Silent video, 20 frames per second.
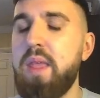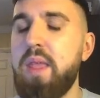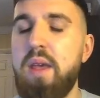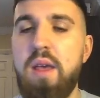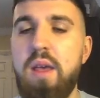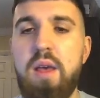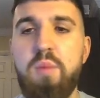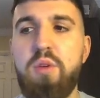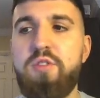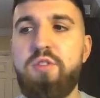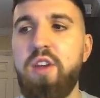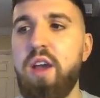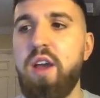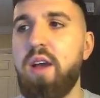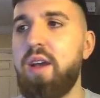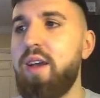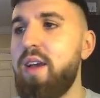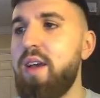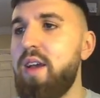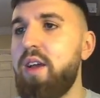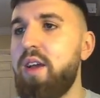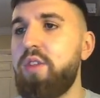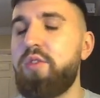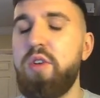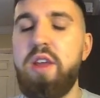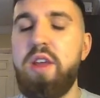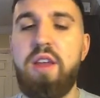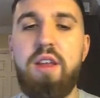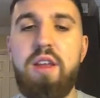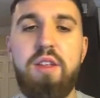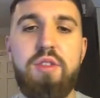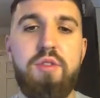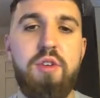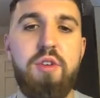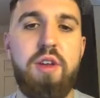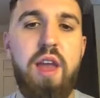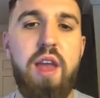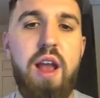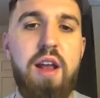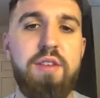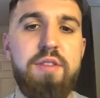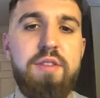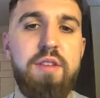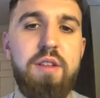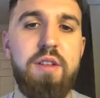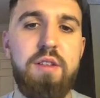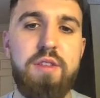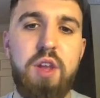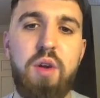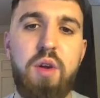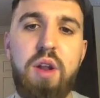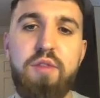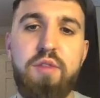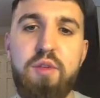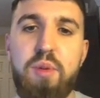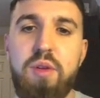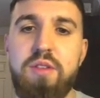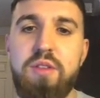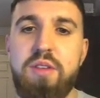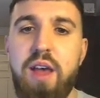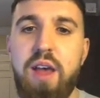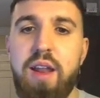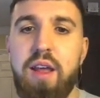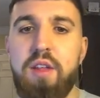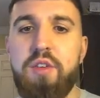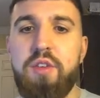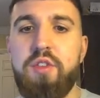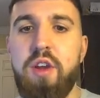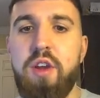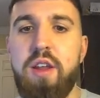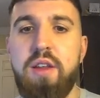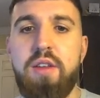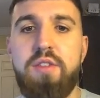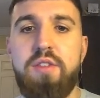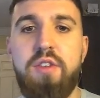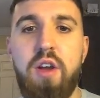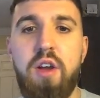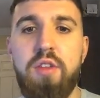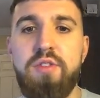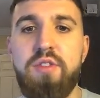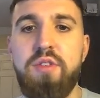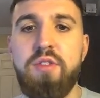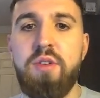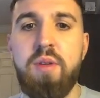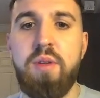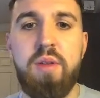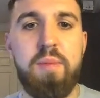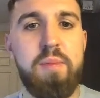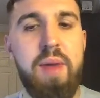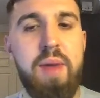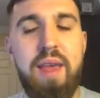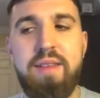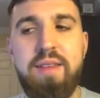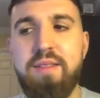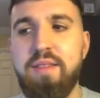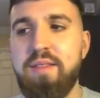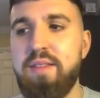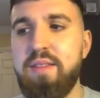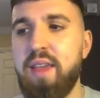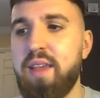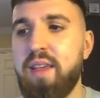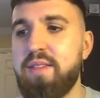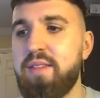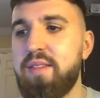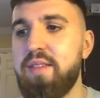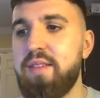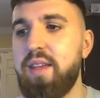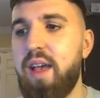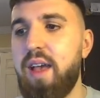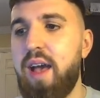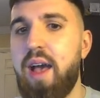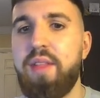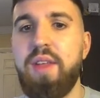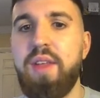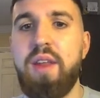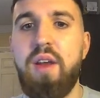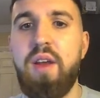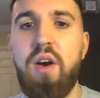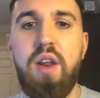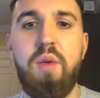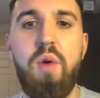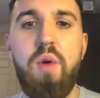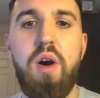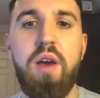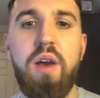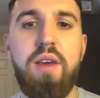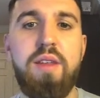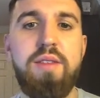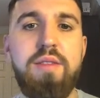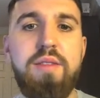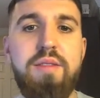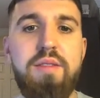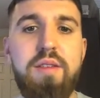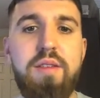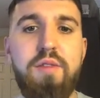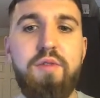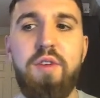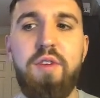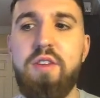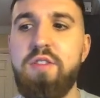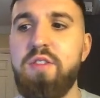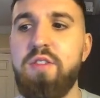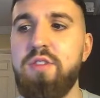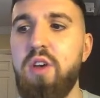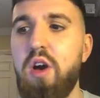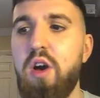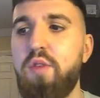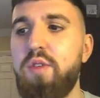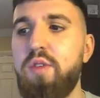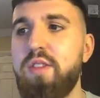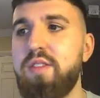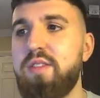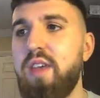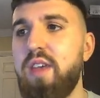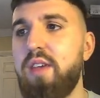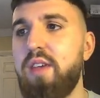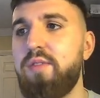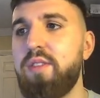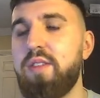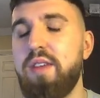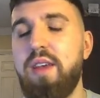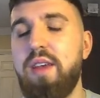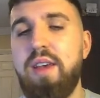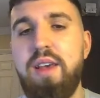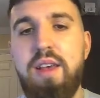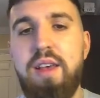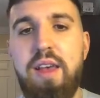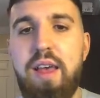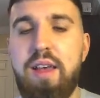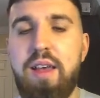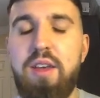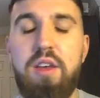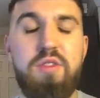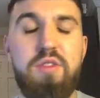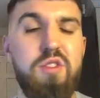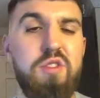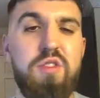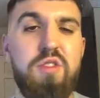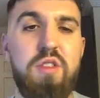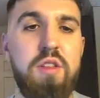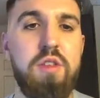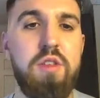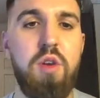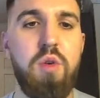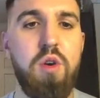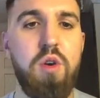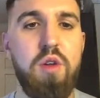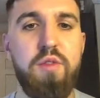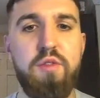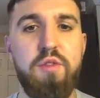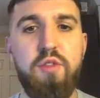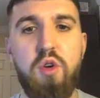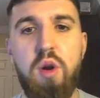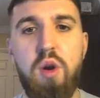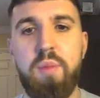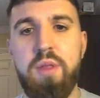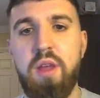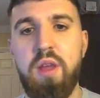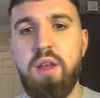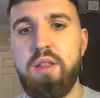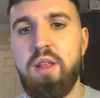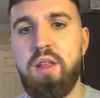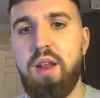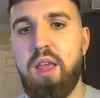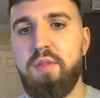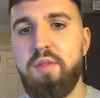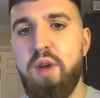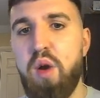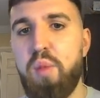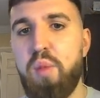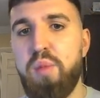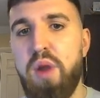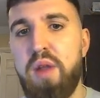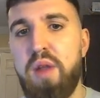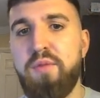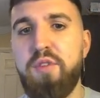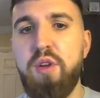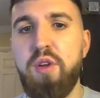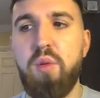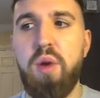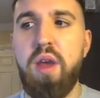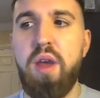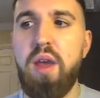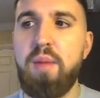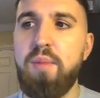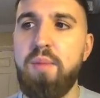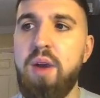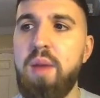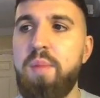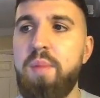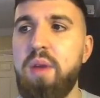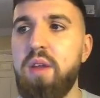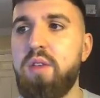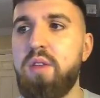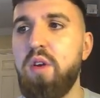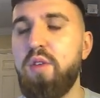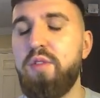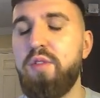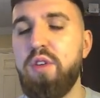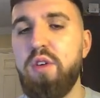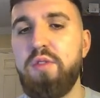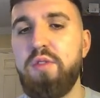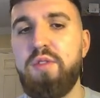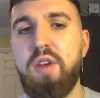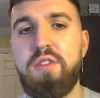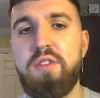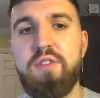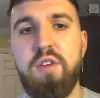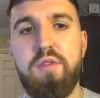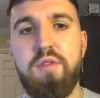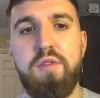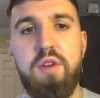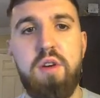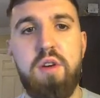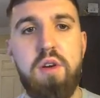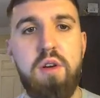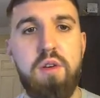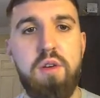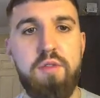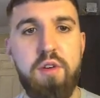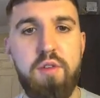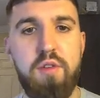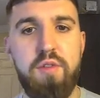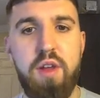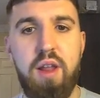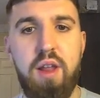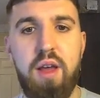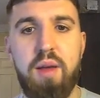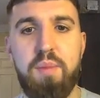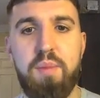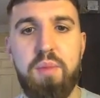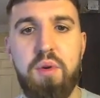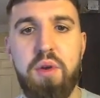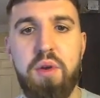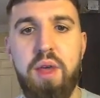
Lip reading: But yeah, 3 Arsenal, 2 Liverpool. Salah and Trent. Johnson makes the 6, and then Ollie Watkins finishes off with the 7th. He's just in too good of a form to leave out. Brentford away might be a tough enough fixture for Villa, but